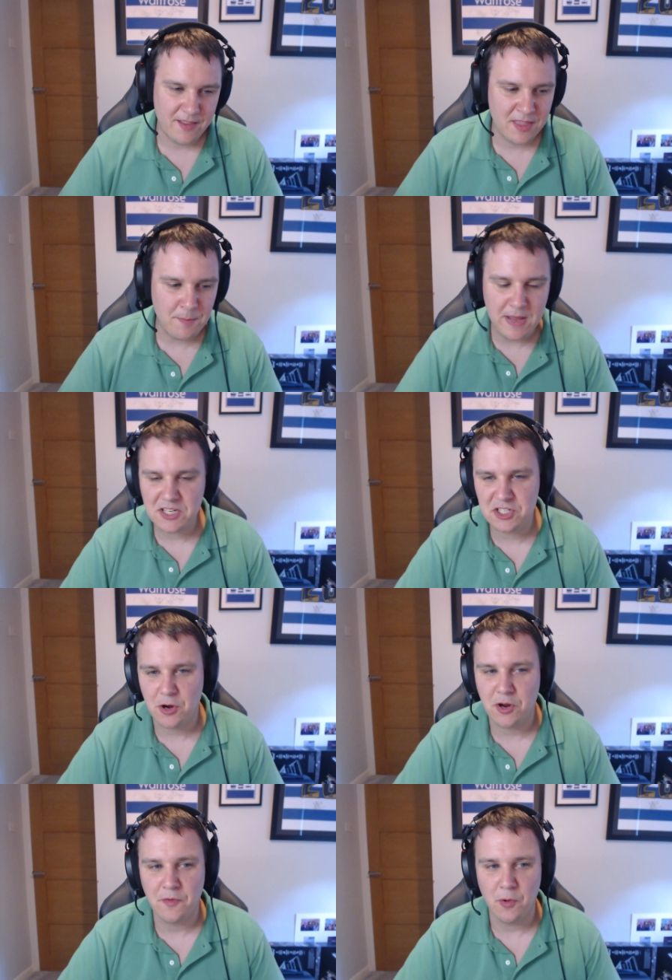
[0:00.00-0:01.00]
The biggest
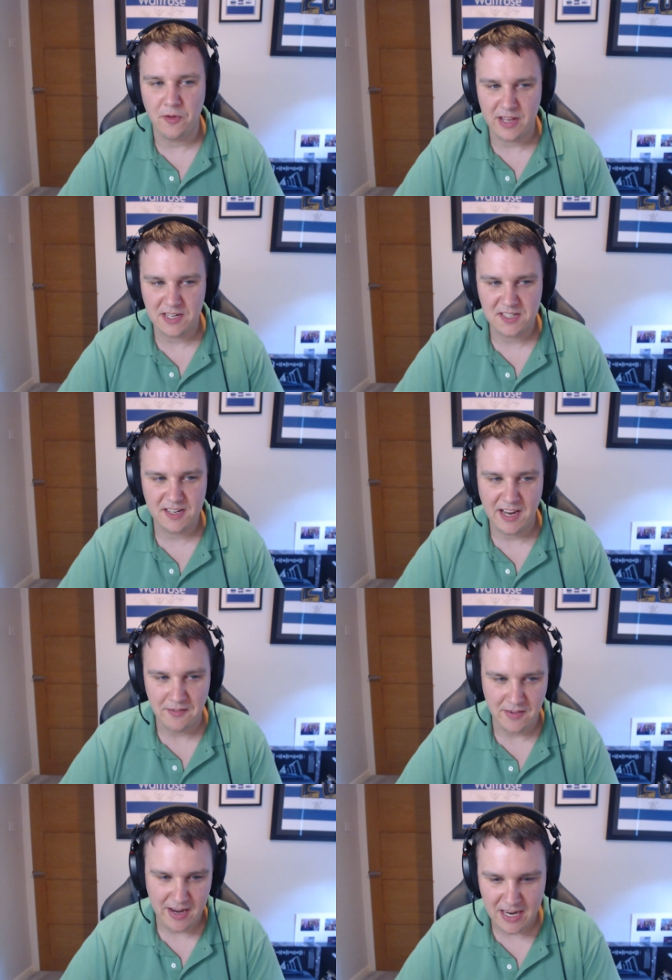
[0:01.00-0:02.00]
joke of all of this,
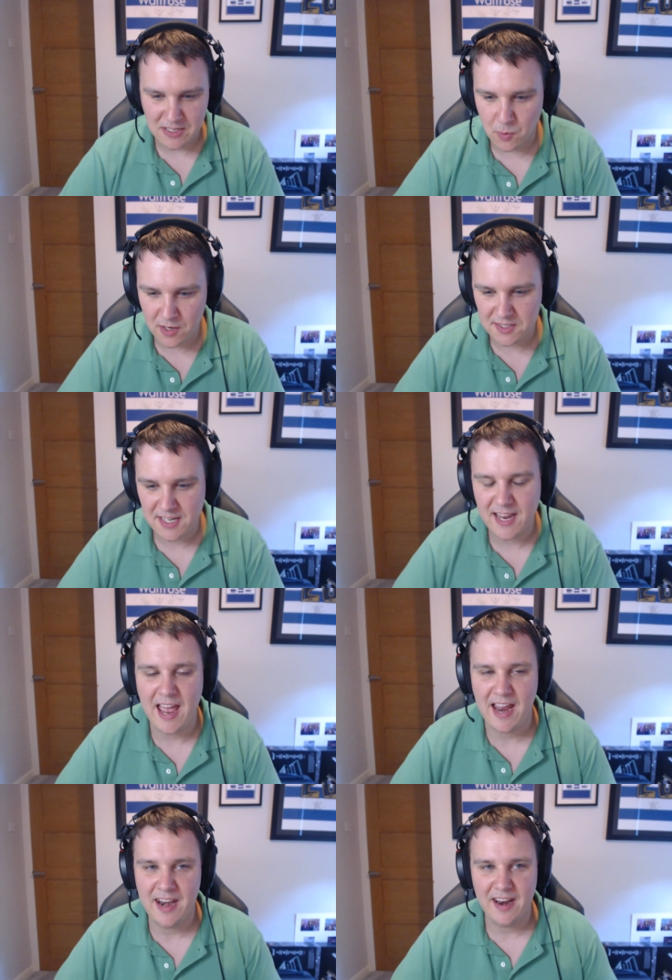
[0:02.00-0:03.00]
Ingve, is once
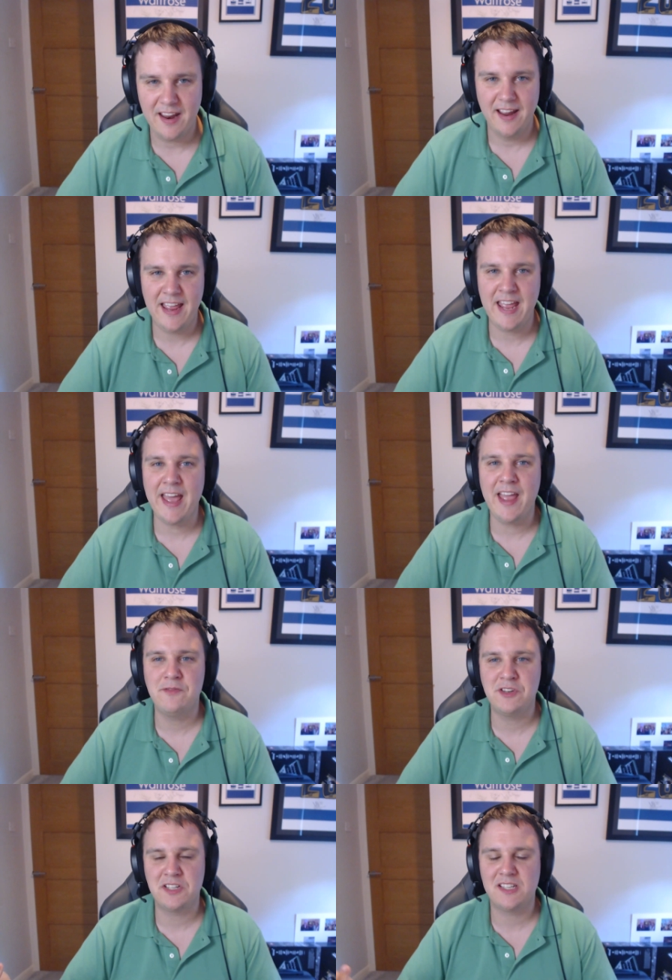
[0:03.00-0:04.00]
again EA
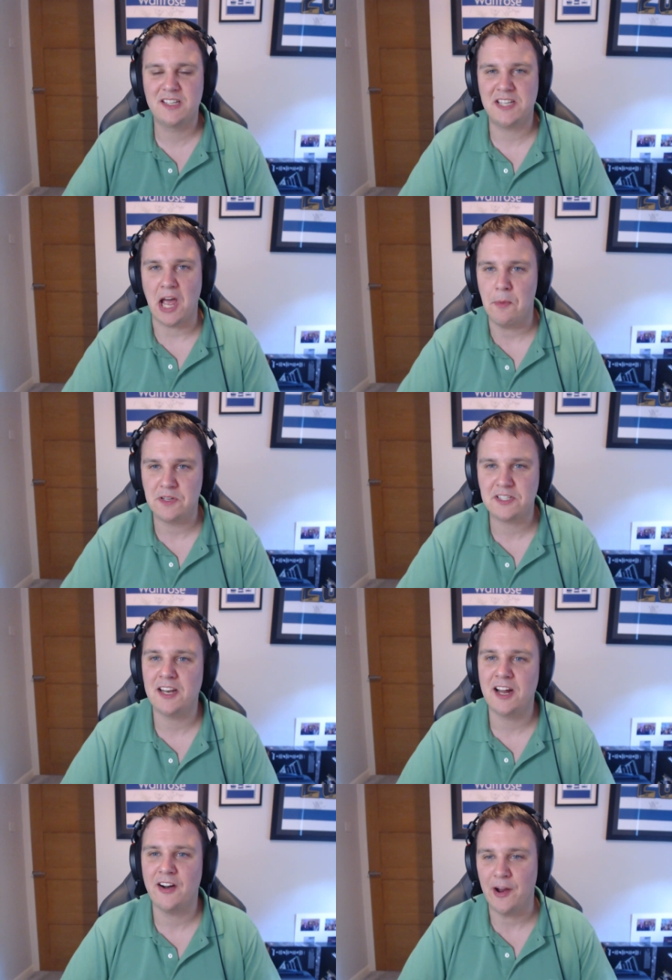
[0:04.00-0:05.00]
have just set up a
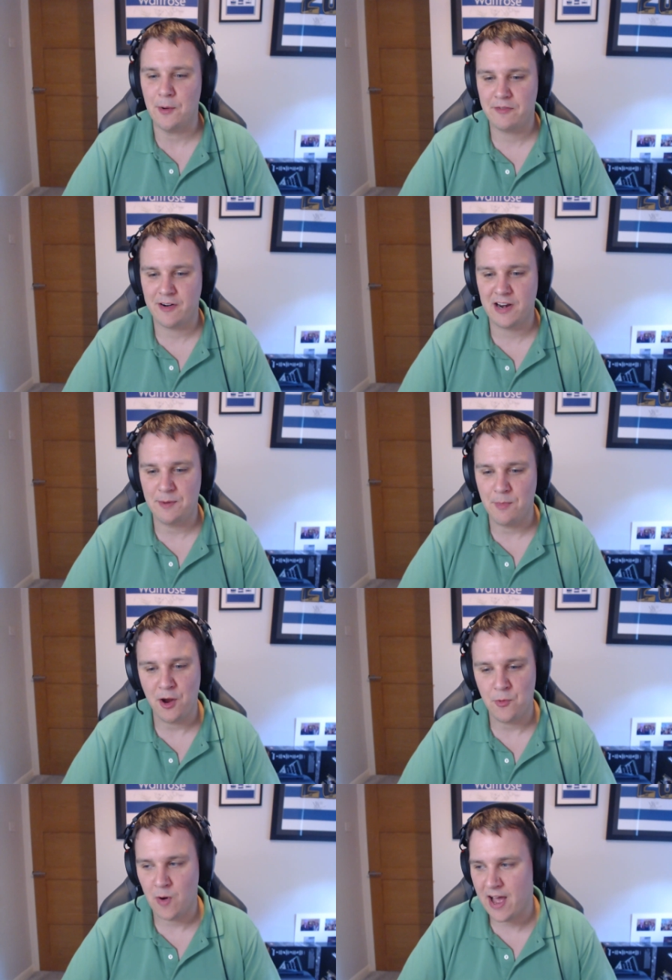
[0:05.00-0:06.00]
scenario in a friendly
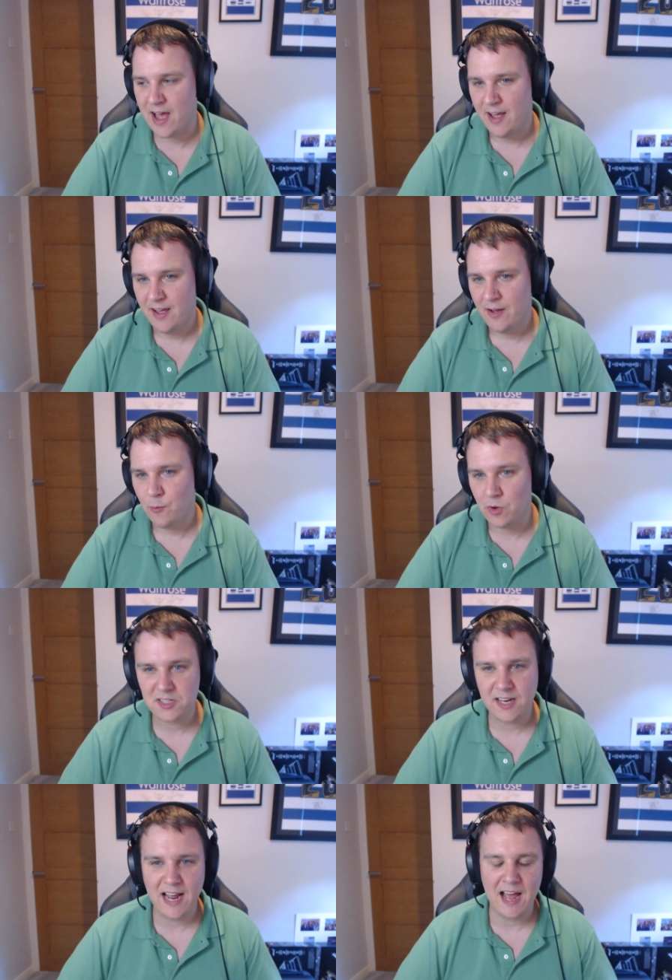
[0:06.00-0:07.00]
mode where
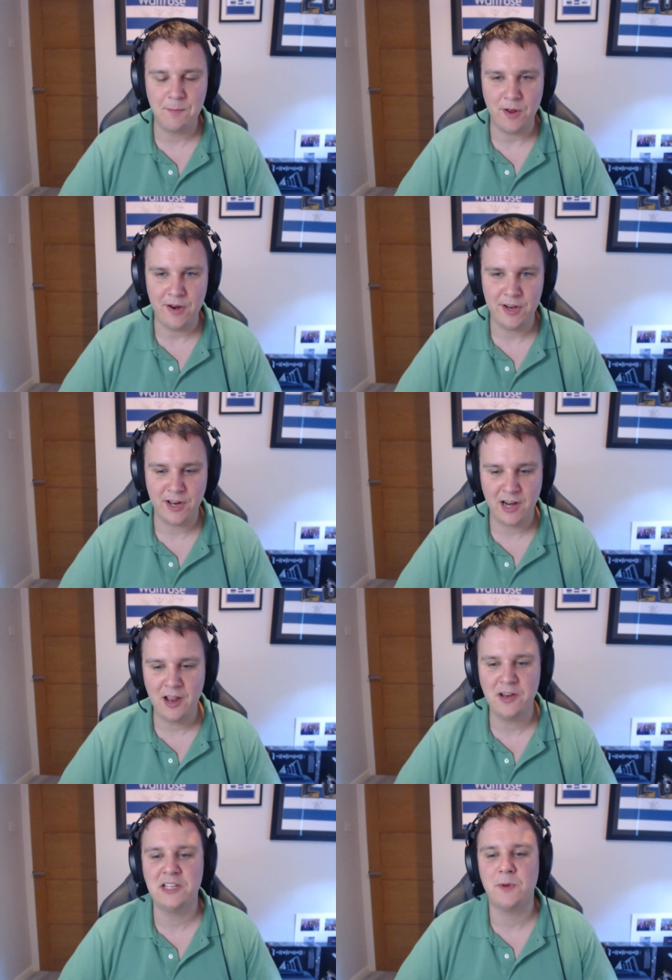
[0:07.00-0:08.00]
what's going to happen? You're going to
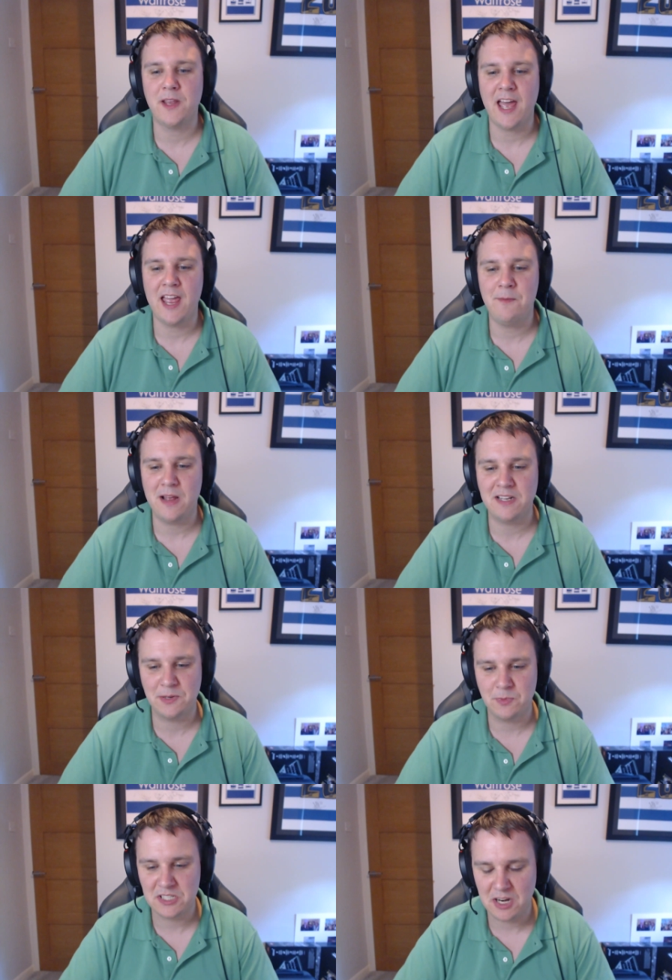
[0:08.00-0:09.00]
load into a game and
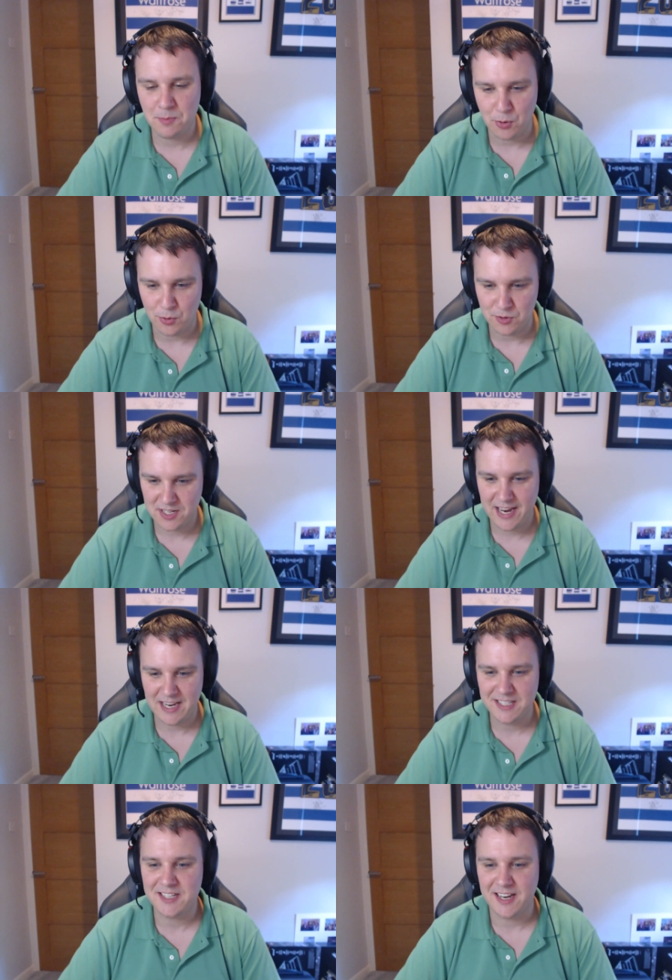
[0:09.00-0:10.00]
someone's going to pause
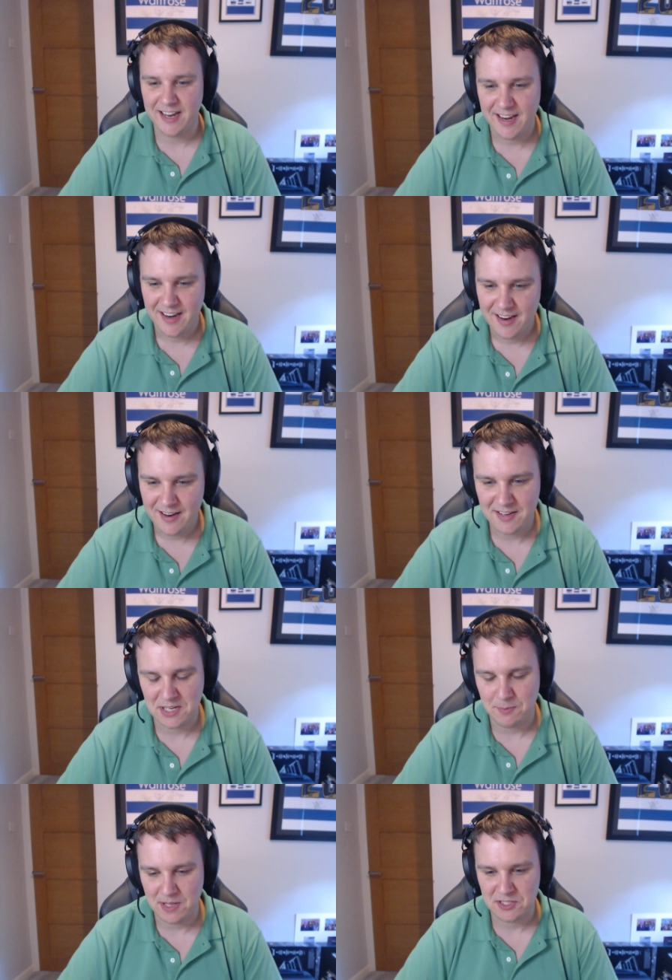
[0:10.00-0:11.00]
instantly and
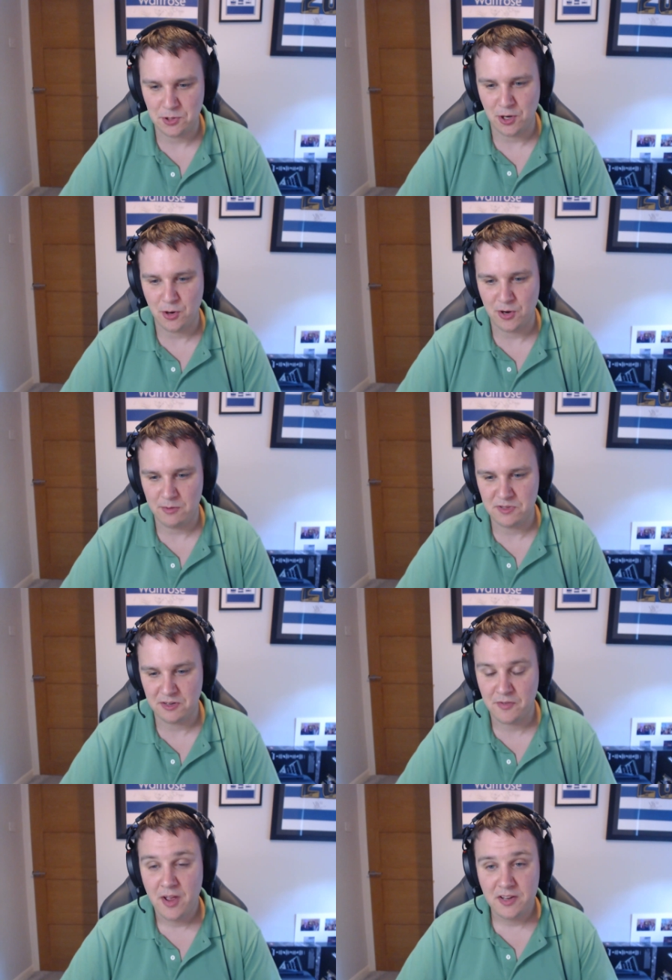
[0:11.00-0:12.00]
sub their two goalkeepers
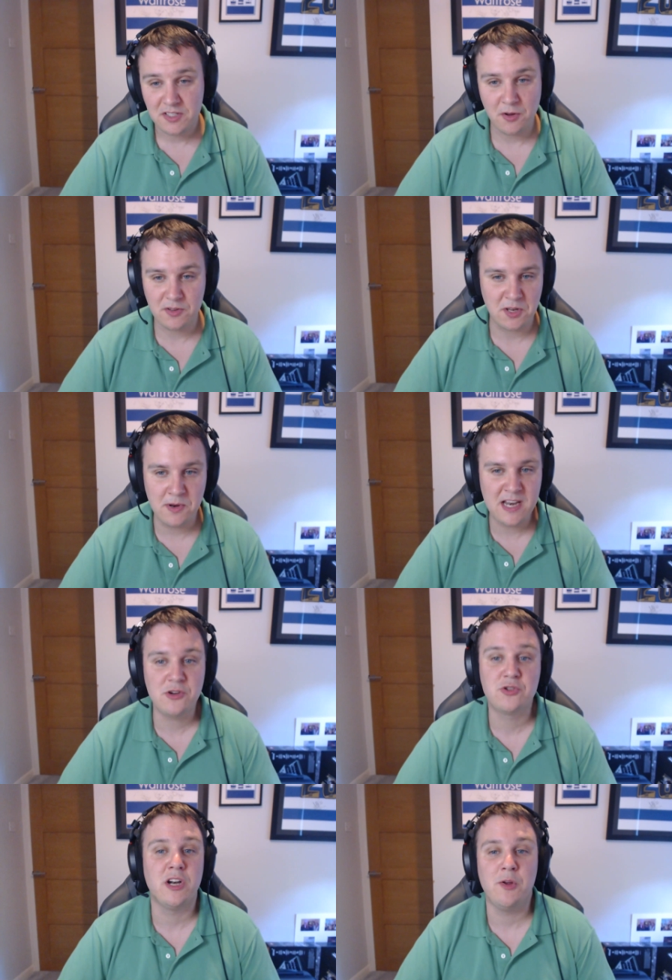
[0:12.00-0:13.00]
off. So
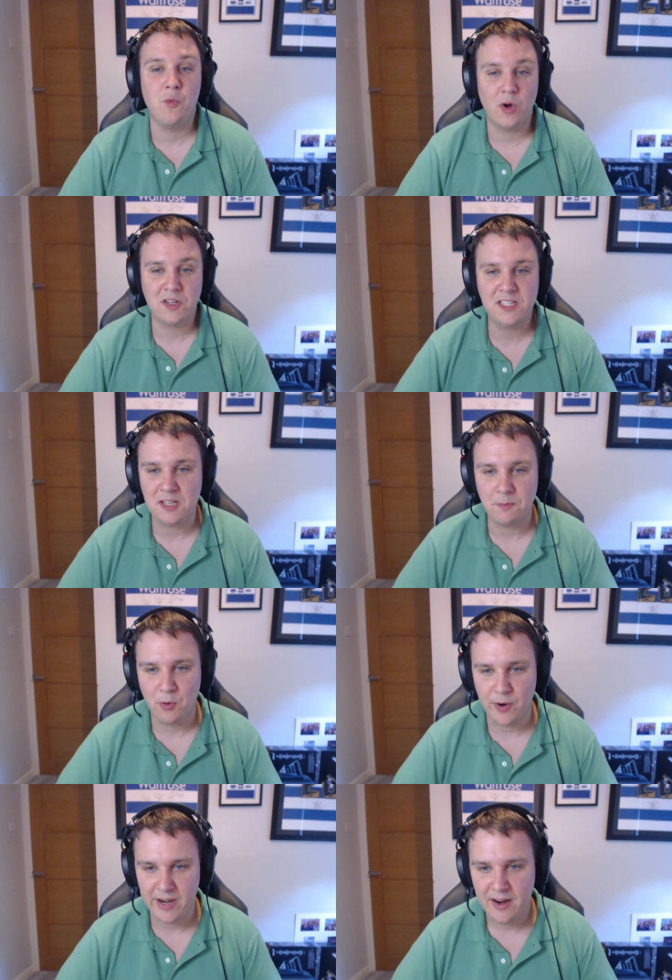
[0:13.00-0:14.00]
literally, what is the
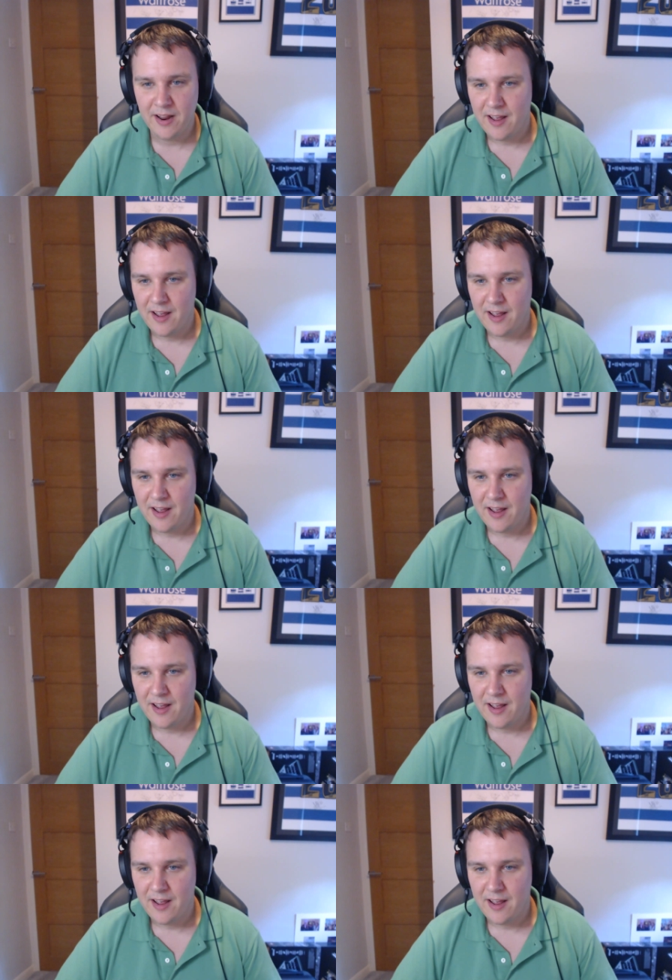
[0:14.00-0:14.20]
point?